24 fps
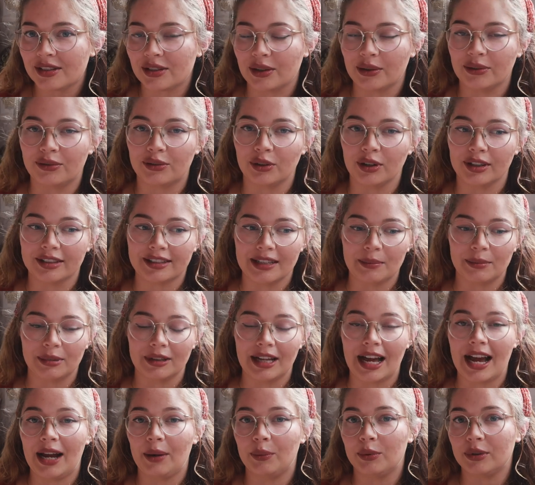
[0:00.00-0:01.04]
So for
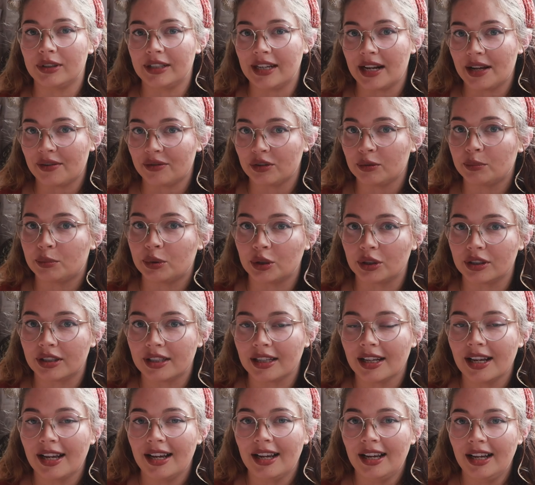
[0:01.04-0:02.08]
example, I would never
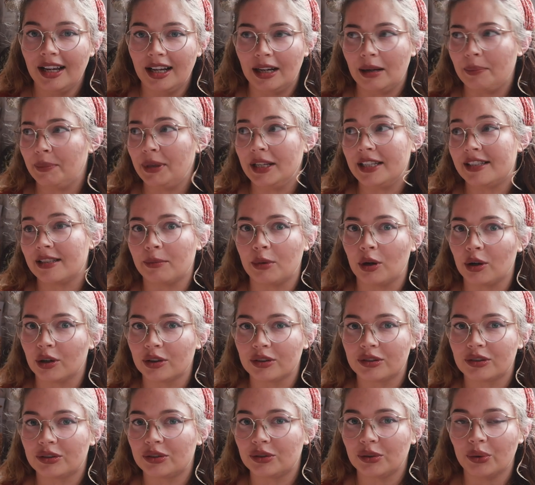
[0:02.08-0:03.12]
put a pizza
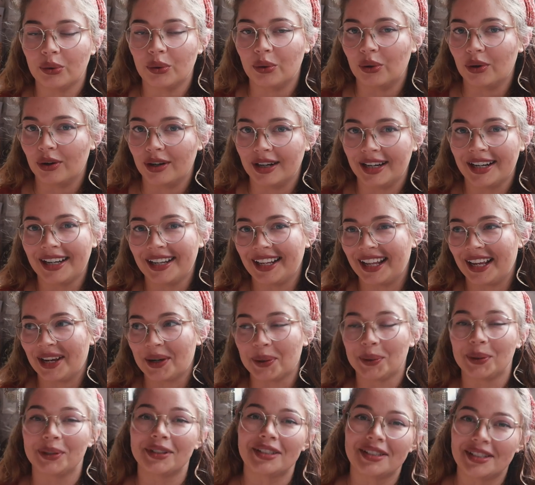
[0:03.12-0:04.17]
box or
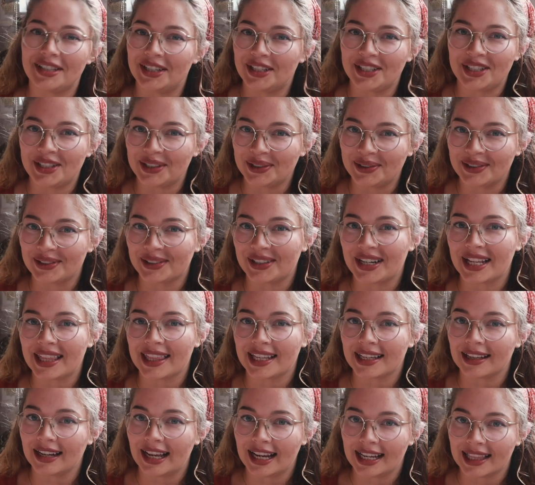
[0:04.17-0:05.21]
like old tissues or
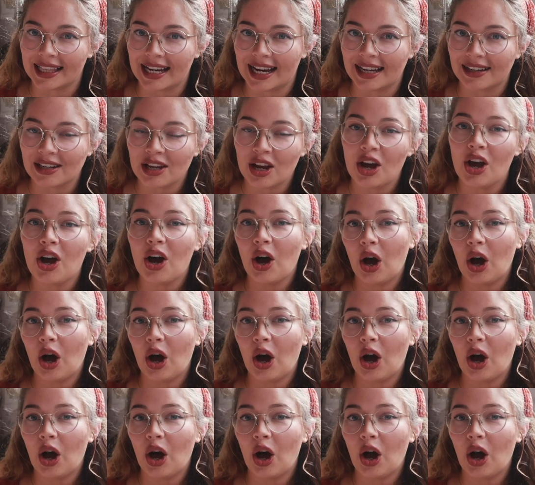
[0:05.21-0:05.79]
anything like that